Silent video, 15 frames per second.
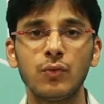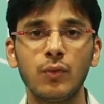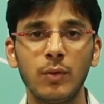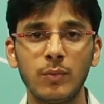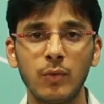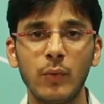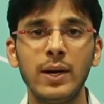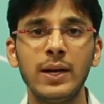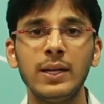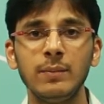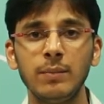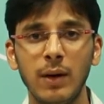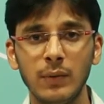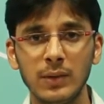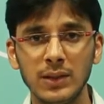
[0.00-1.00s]
for providing
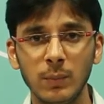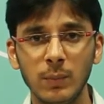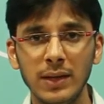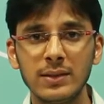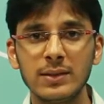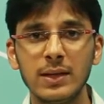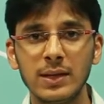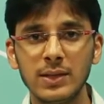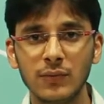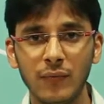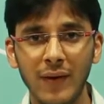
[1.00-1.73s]
power supplies that is